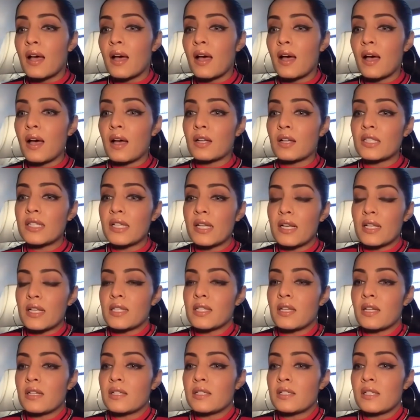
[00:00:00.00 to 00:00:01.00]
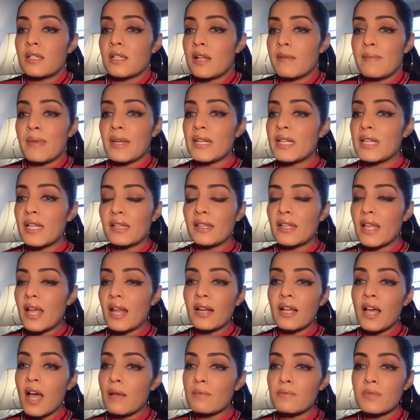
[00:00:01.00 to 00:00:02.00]
uh, till a certain limit and
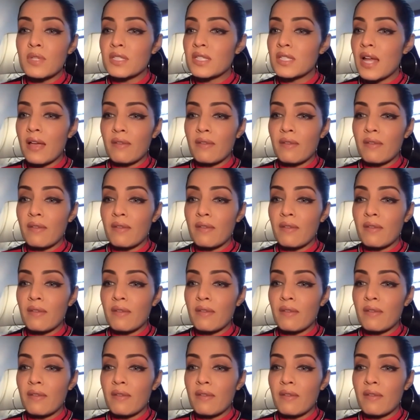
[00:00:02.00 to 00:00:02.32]
then comes a time